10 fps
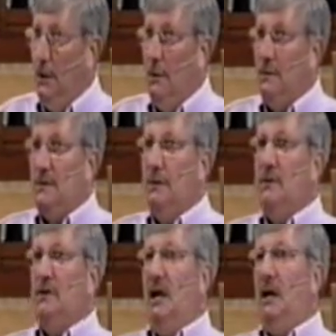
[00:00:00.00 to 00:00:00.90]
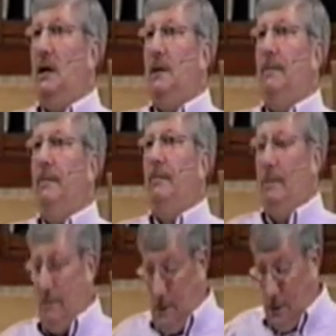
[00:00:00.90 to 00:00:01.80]
So Jacob
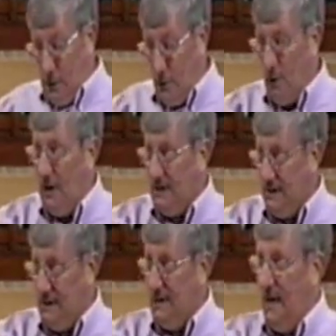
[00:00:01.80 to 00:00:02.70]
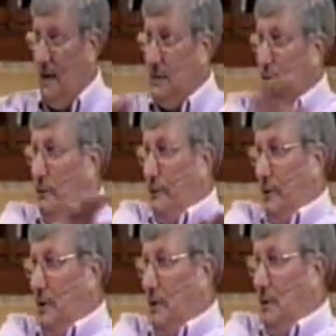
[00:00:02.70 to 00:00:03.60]
crosses his hands over,
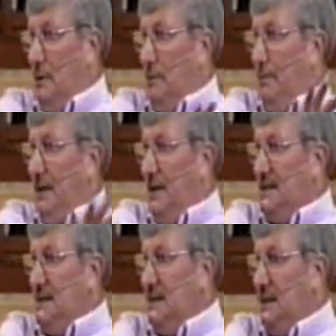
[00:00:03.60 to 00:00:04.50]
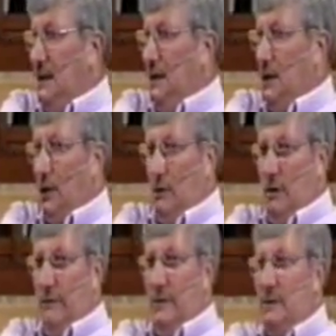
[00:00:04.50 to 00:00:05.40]
blesses the younger
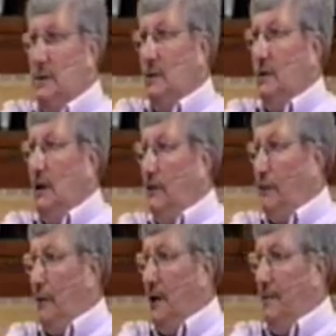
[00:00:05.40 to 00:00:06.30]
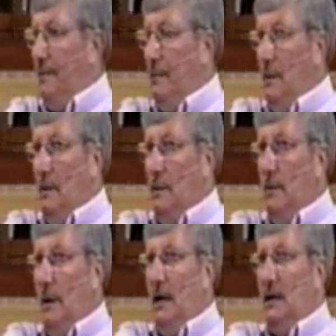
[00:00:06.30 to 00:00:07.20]
of the two, Ephraim,
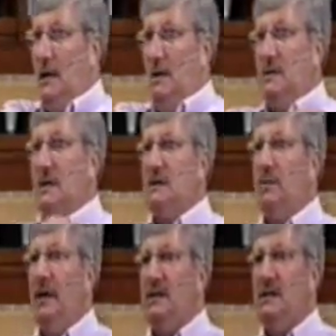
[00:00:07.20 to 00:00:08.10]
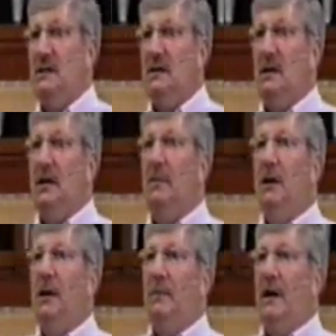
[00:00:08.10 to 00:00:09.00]
and gives his blessing to him.
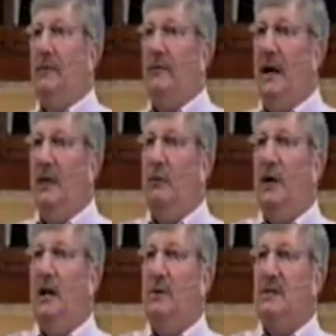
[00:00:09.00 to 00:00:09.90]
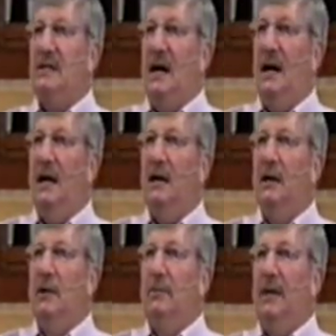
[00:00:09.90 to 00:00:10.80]
By faith, when he was dying,
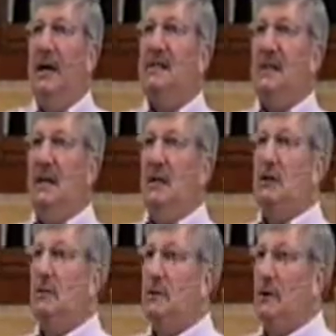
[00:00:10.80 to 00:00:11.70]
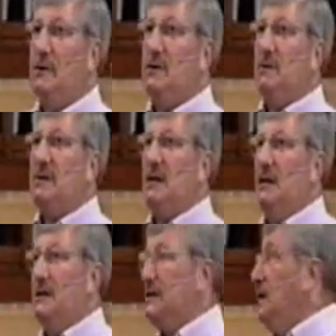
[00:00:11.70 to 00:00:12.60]
blessed each of Joseph's
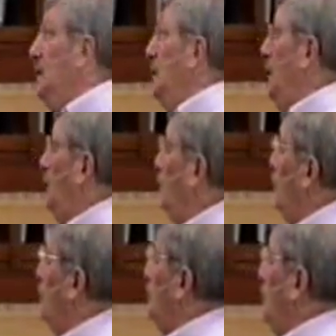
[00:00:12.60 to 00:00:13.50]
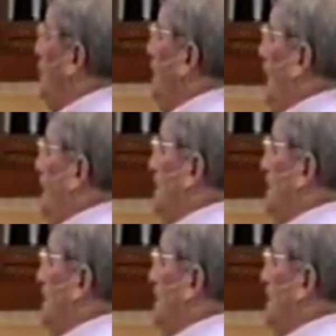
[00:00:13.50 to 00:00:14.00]
sons and worshipped as